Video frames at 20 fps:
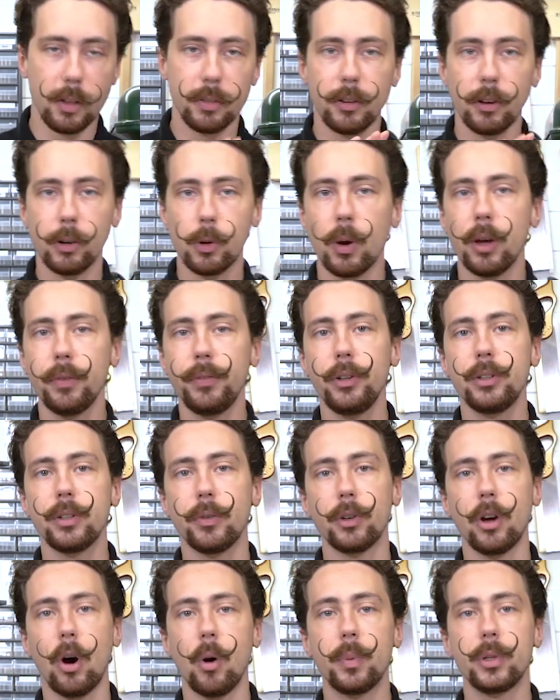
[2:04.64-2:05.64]
there are quite a few
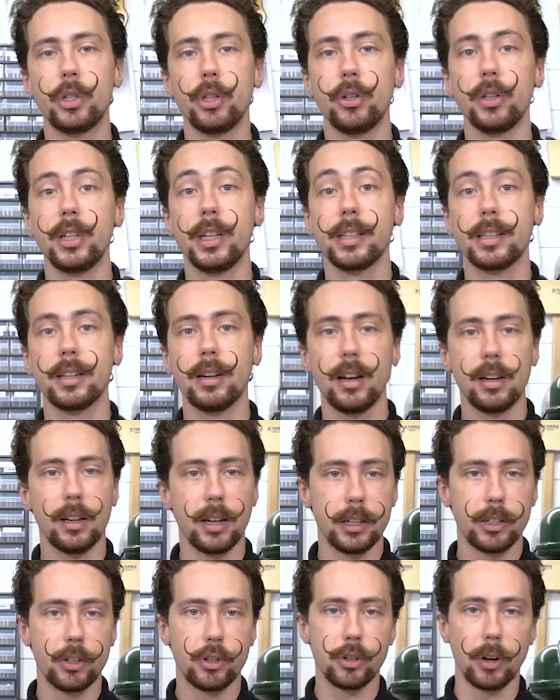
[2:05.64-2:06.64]
different opportunities that I
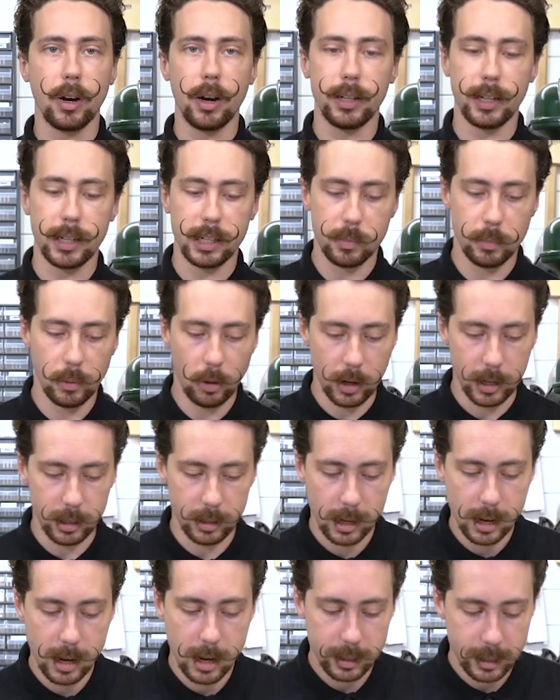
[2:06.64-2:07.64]
like to try and exploit,
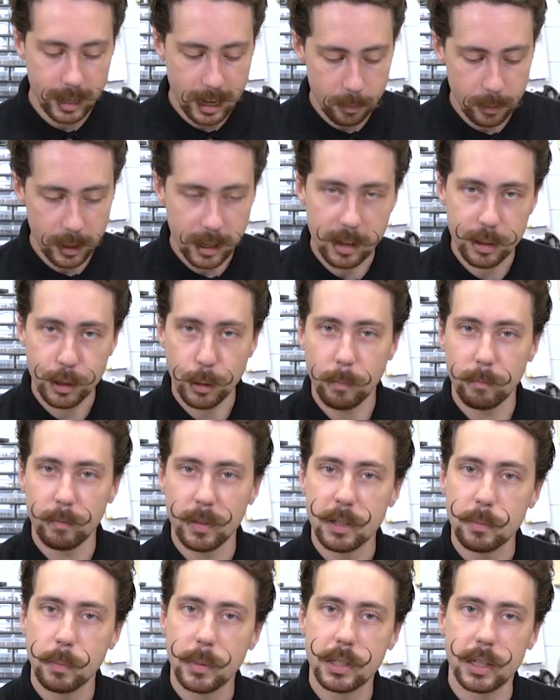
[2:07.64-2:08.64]
namely
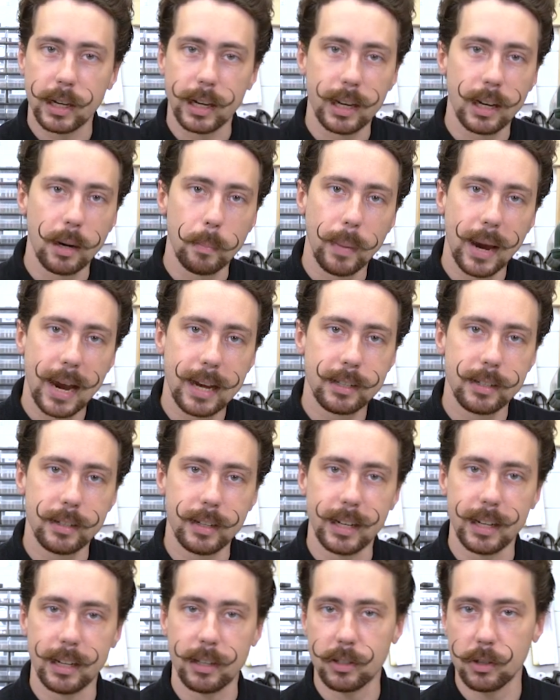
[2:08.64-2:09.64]
this particular pattern
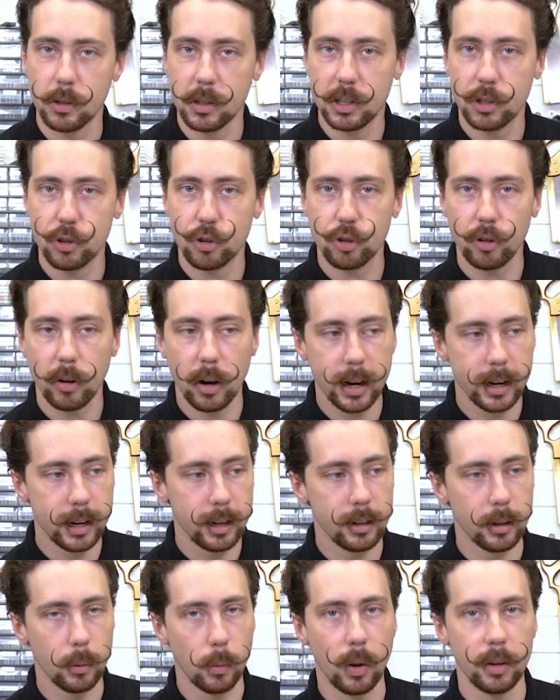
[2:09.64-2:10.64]
here. So this
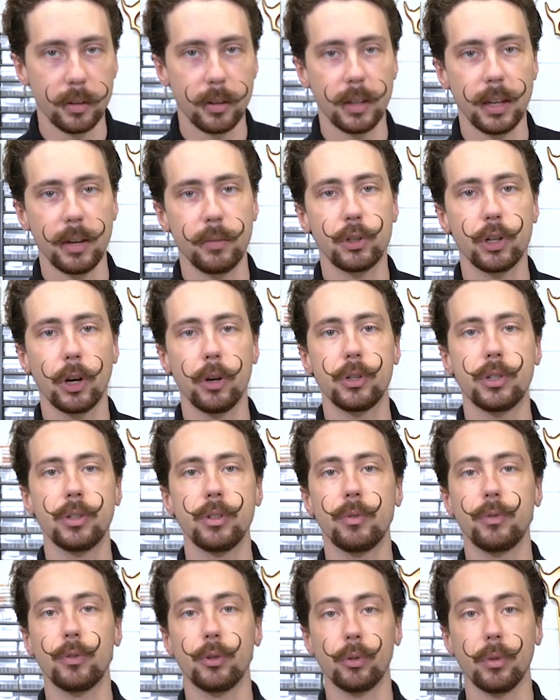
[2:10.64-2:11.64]
triangular one that they've
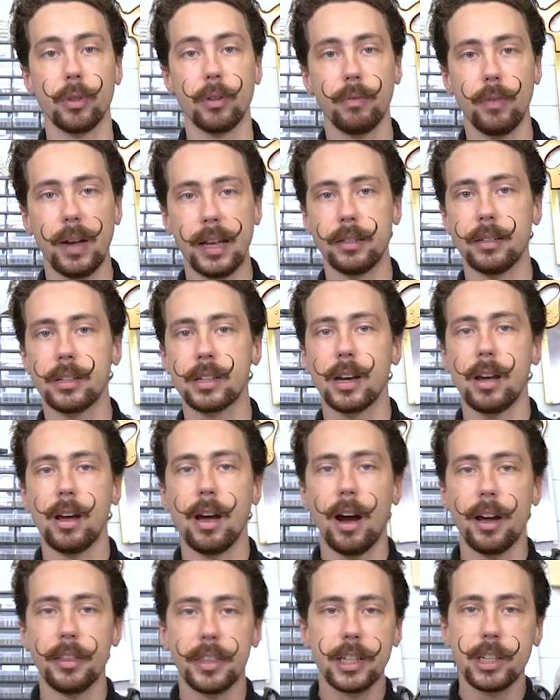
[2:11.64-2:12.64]
chosen for all the vents,
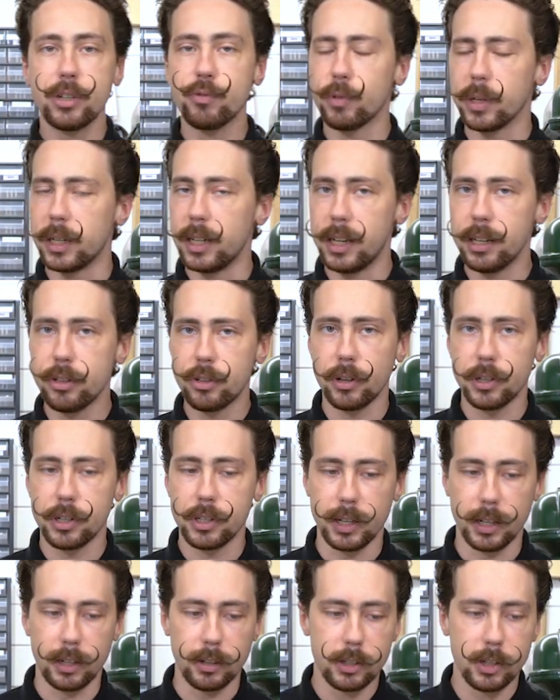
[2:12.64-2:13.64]
I think is really
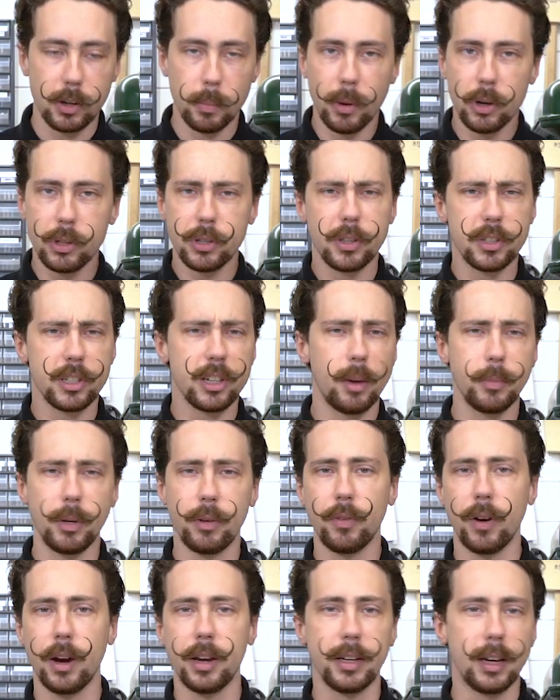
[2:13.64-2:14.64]
interesting. So most of the time you
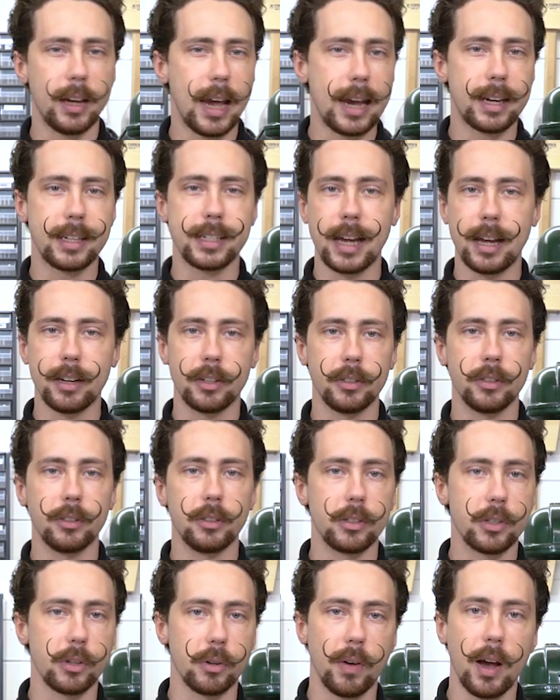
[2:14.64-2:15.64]
find a
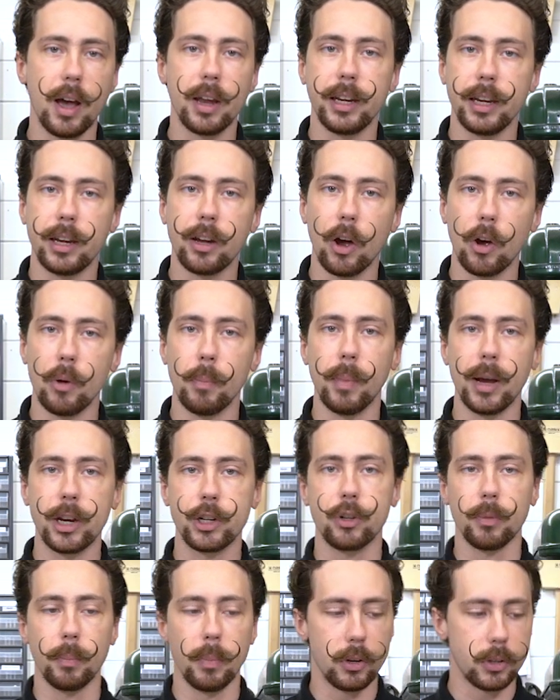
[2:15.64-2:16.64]
hexagonal sort of honeycomb
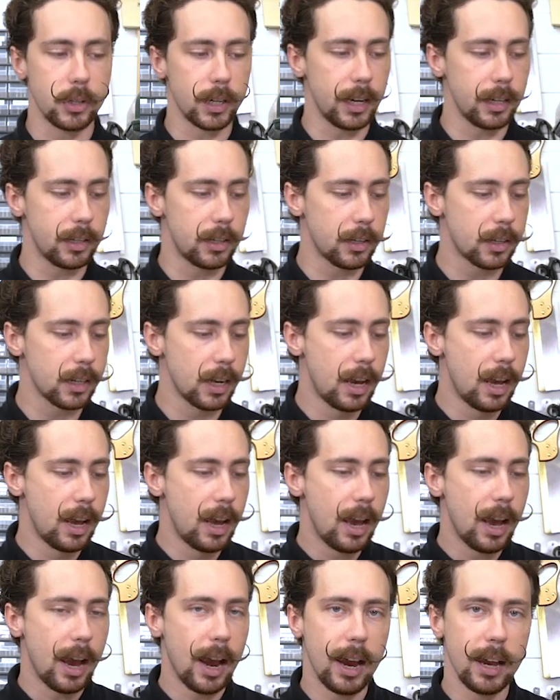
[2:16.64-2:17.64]
mesh on most cases,
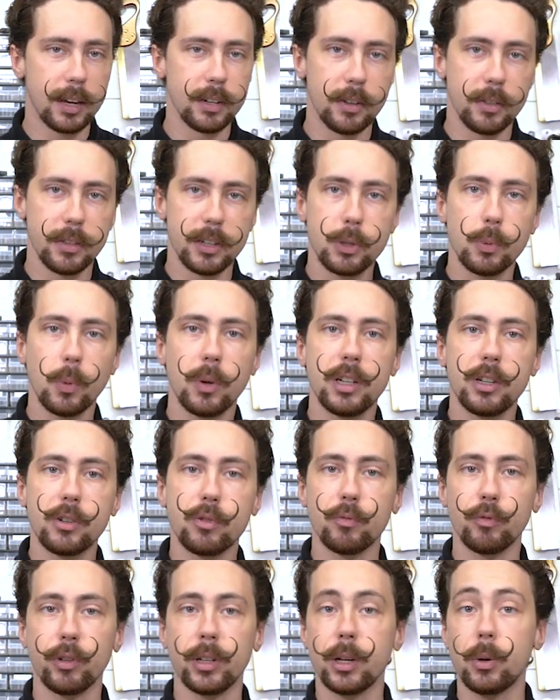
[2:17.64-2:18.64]
and this one is
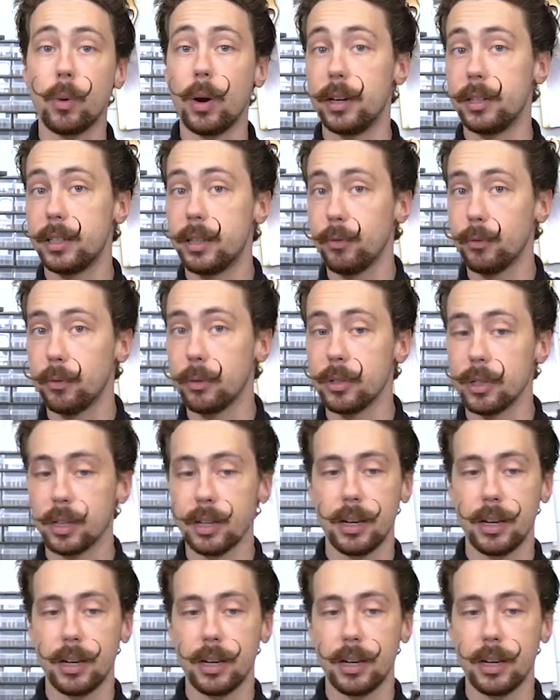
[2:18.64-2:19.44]
really quite different.